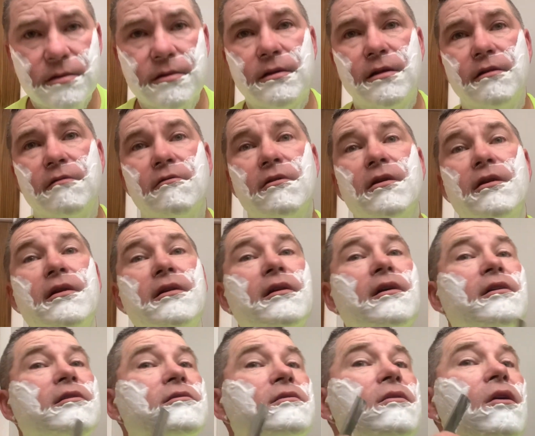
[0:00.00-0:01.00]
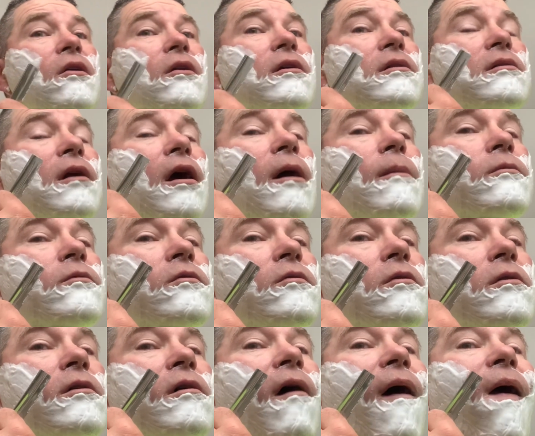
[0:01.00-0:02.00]
and really nice dark
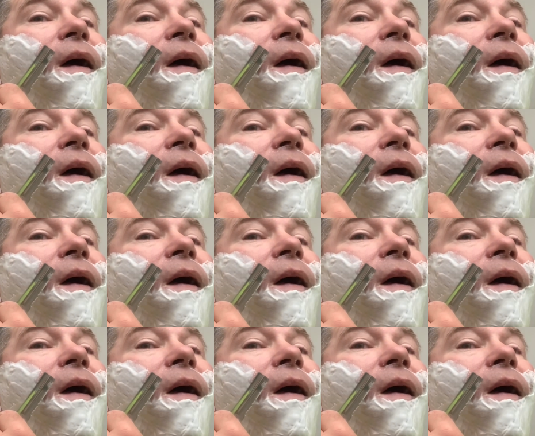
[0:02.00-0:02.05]
topsoil.